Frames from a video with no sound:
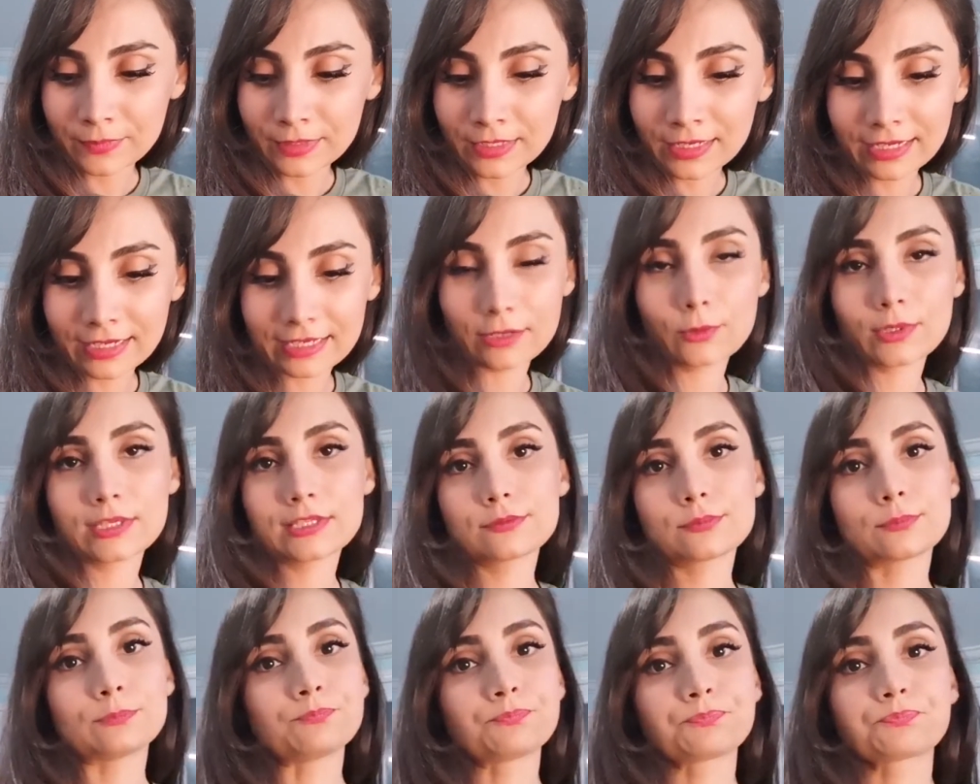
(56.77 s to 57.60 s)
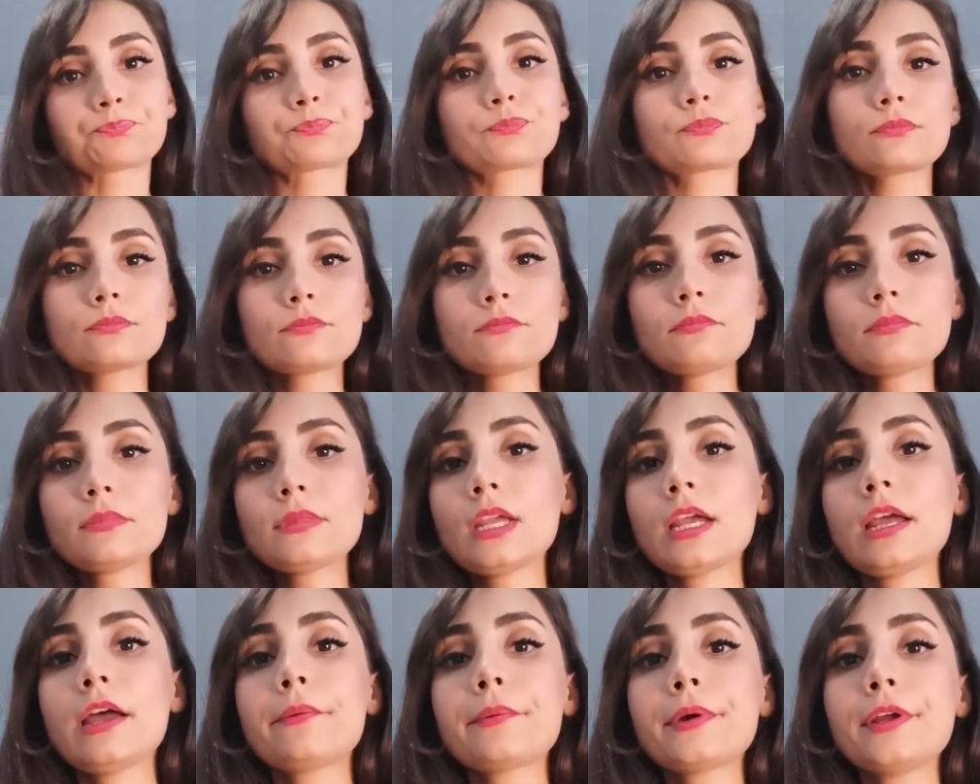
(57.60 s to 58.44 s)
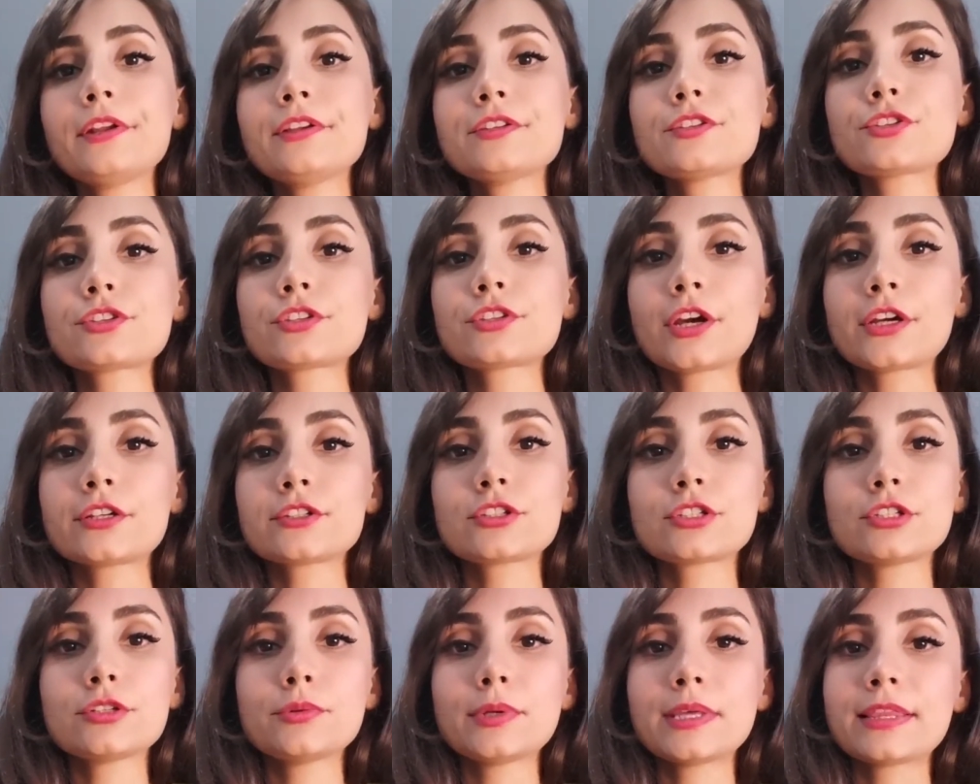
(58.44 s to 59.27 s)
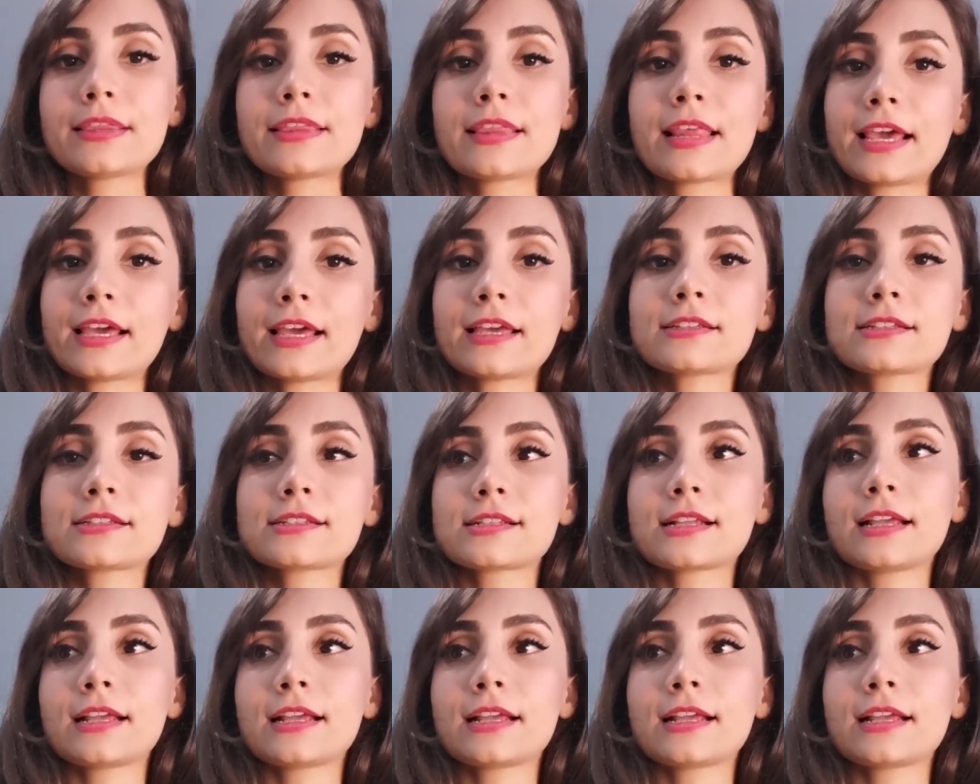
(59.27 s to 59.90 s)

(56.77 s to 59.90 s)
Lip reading: Anyways, I'm going to start doing this,